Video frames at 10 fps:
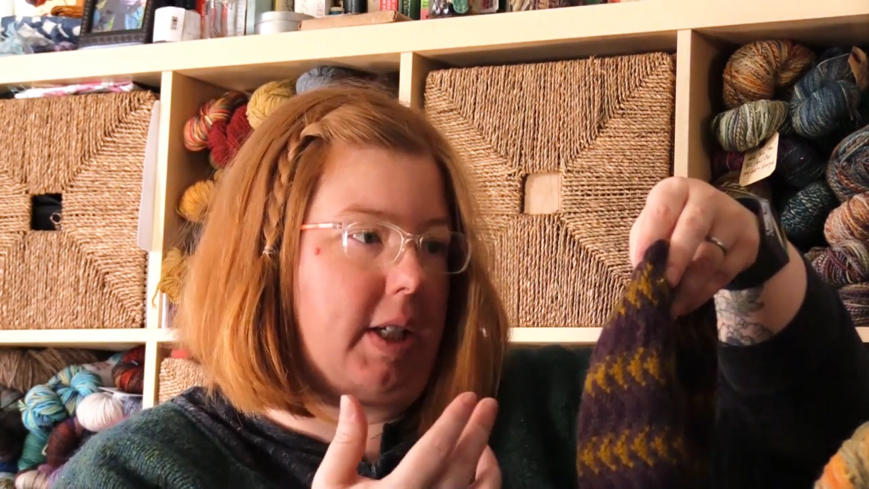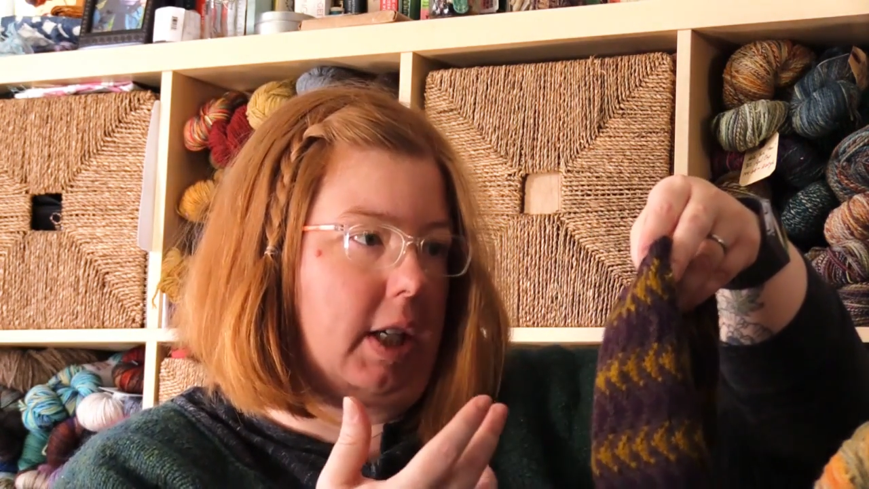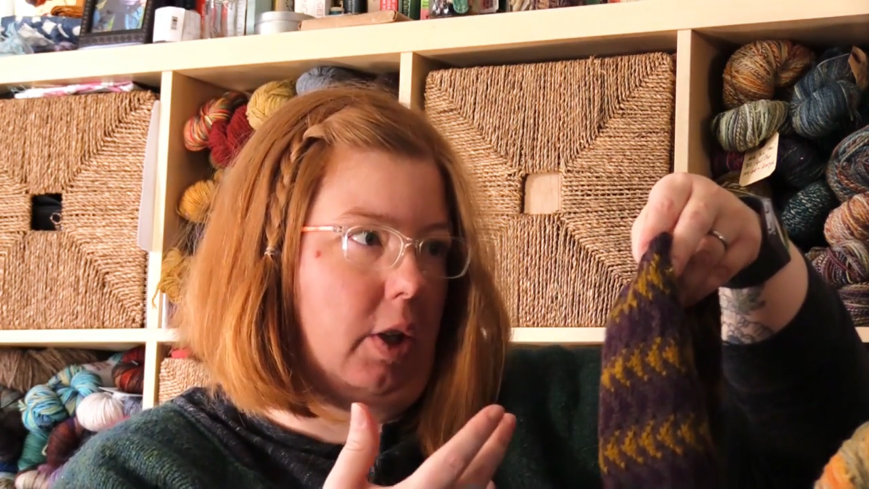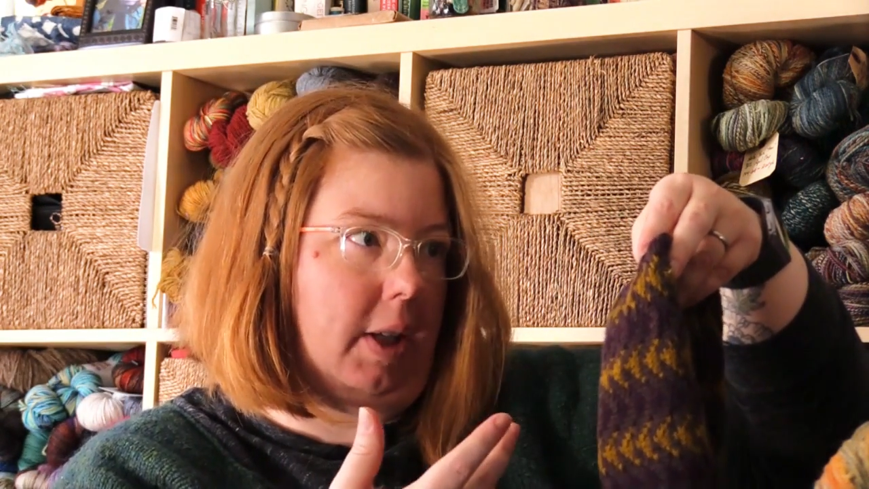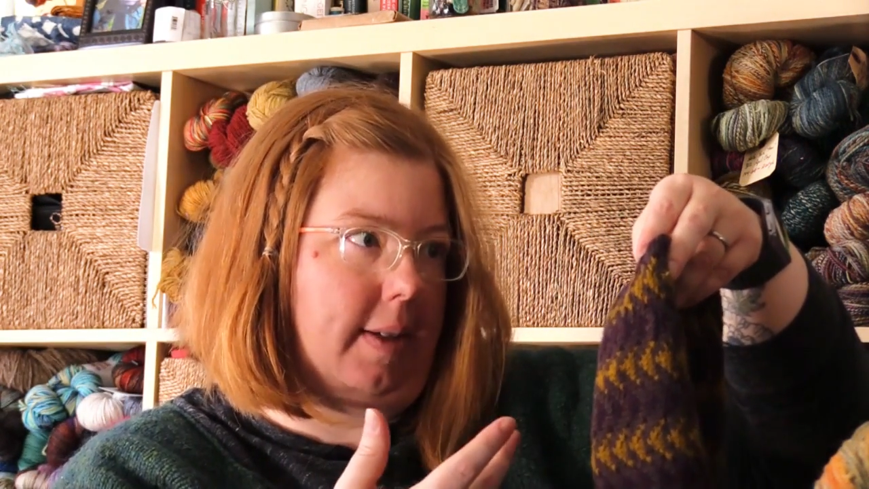
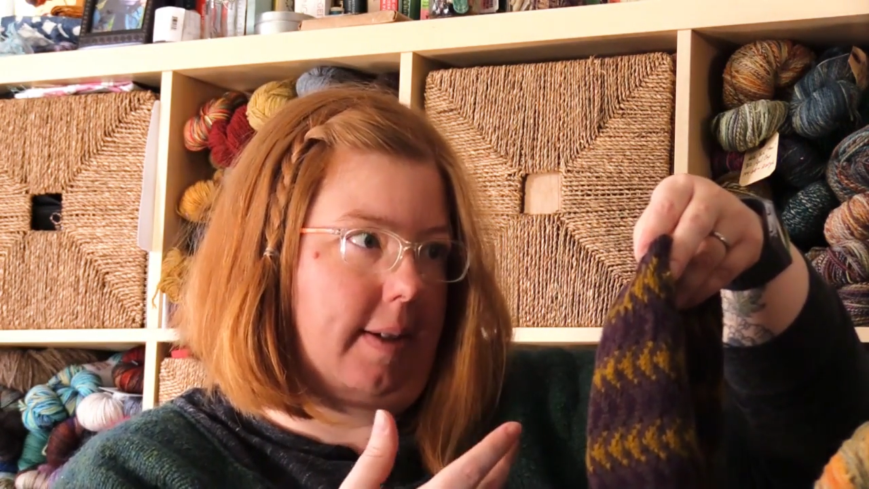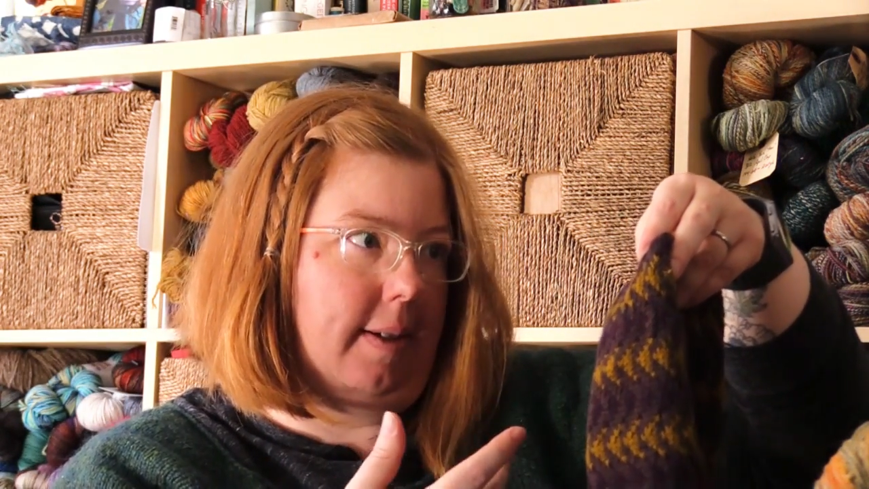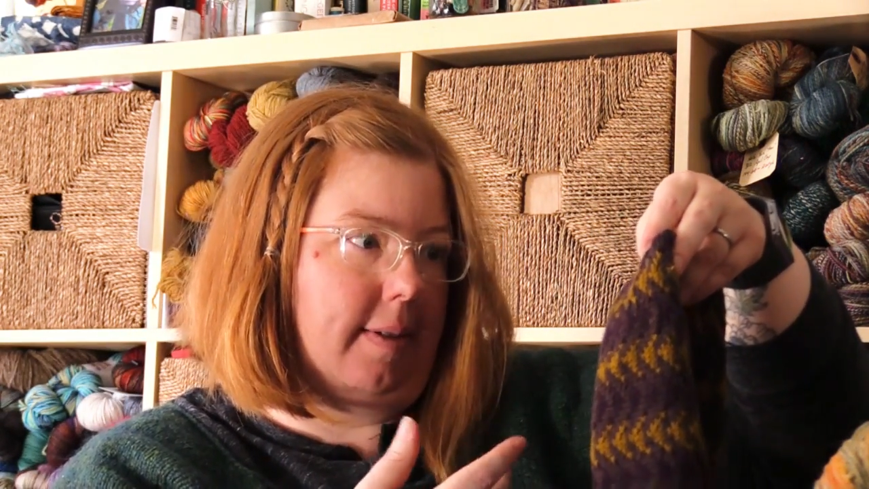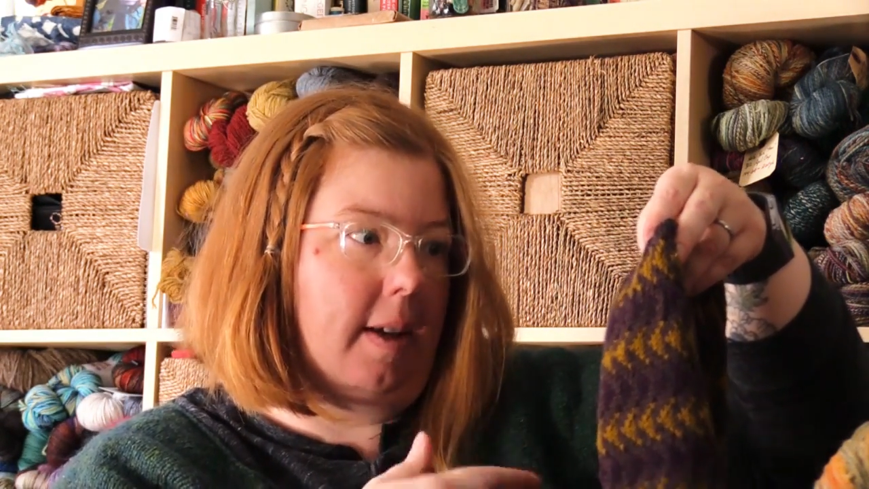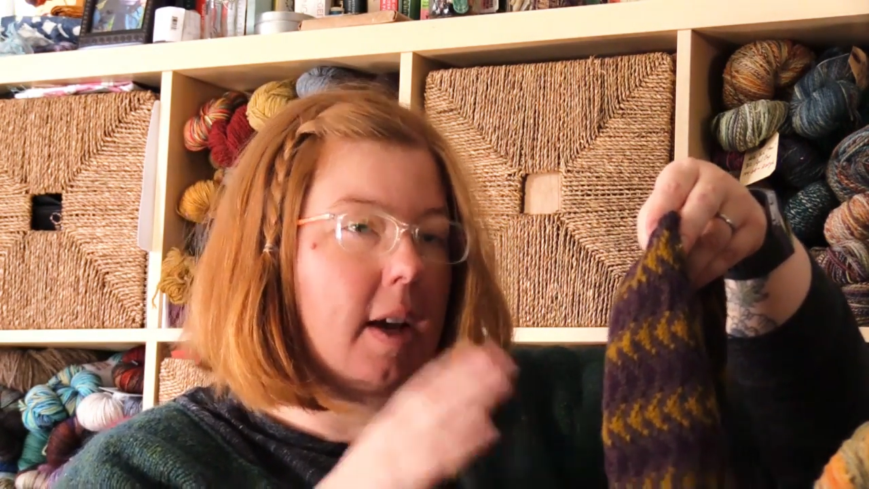
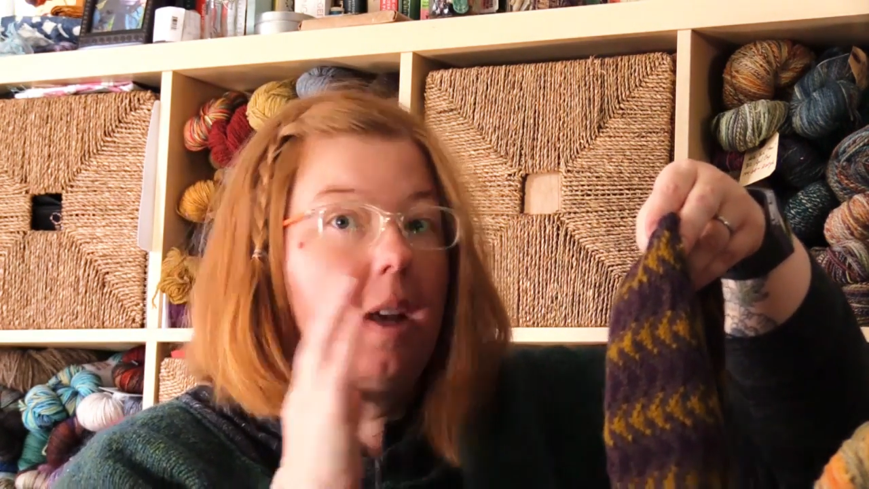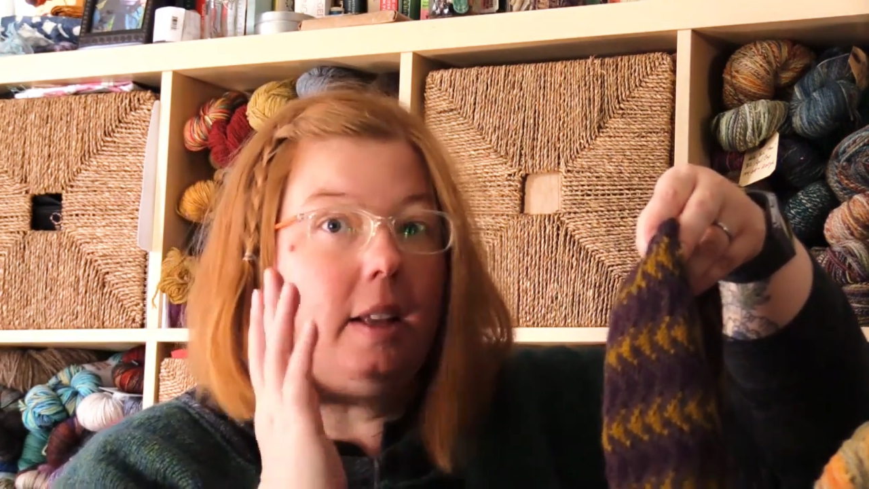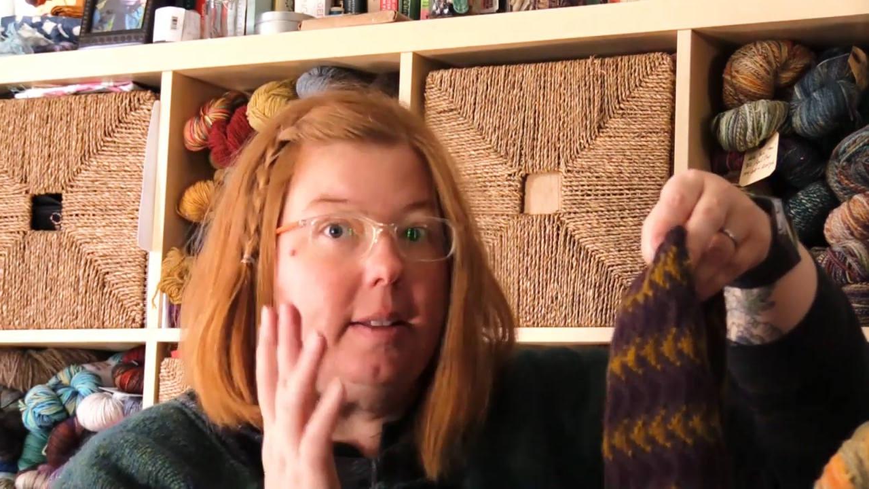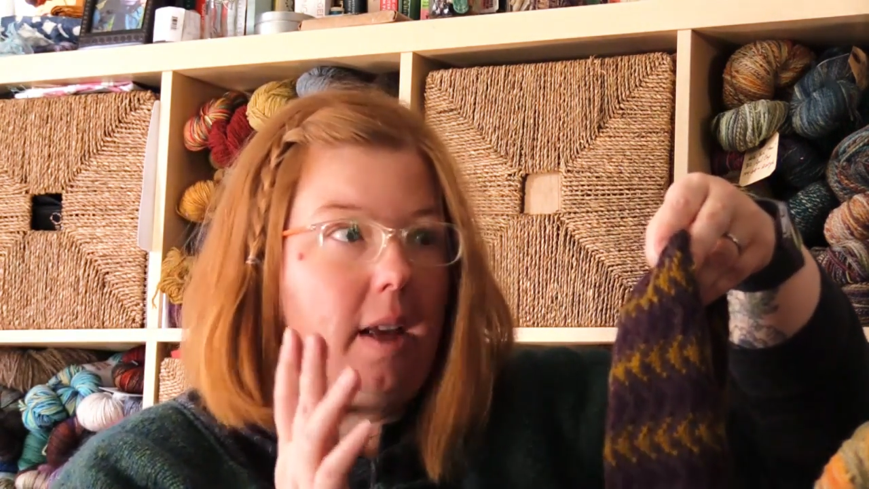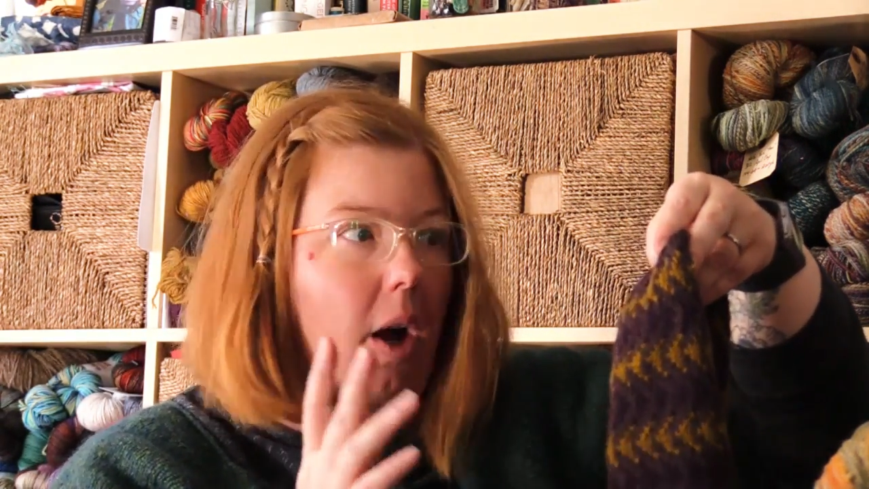decreases.
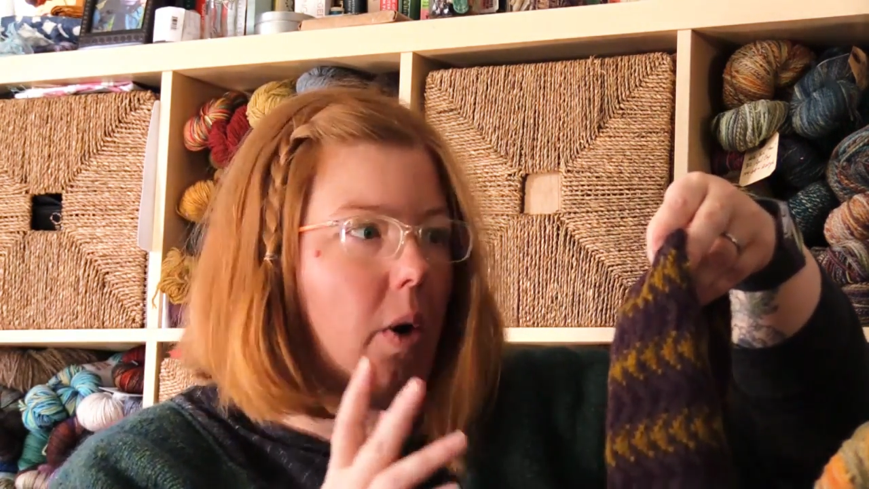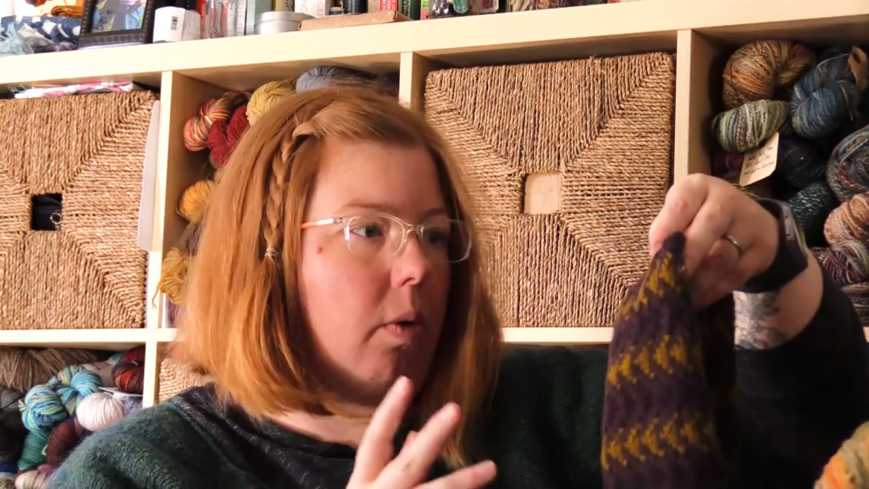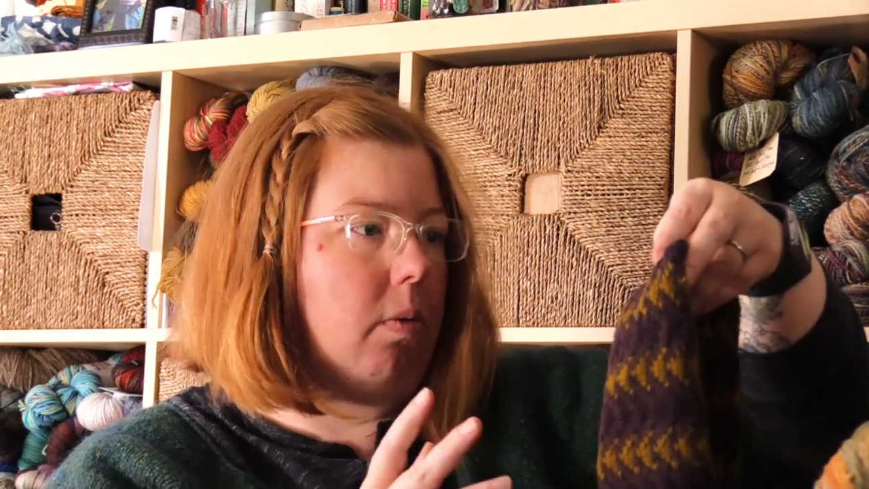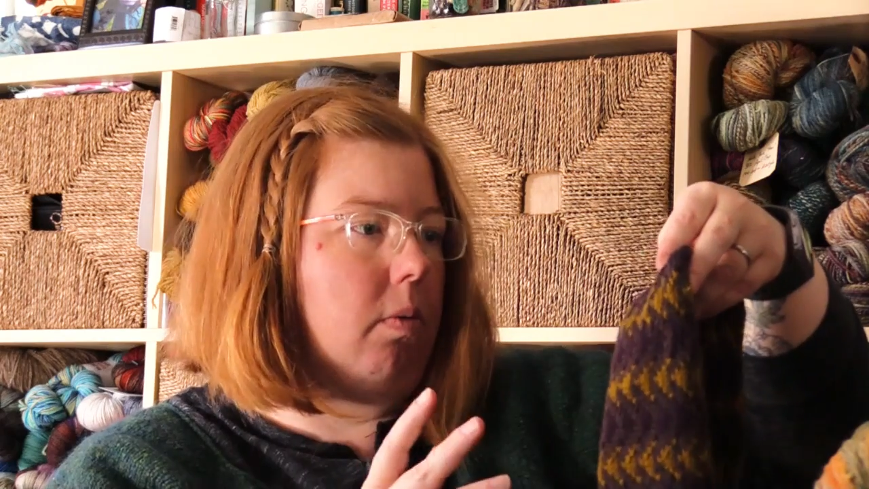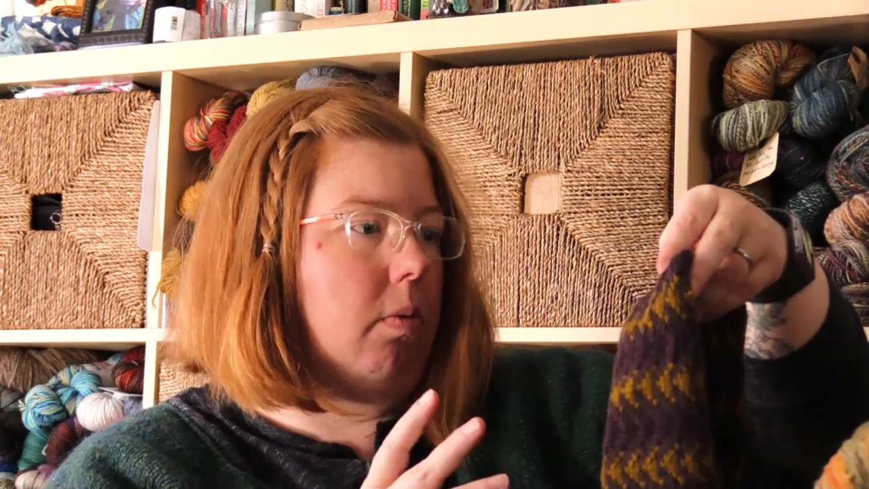So,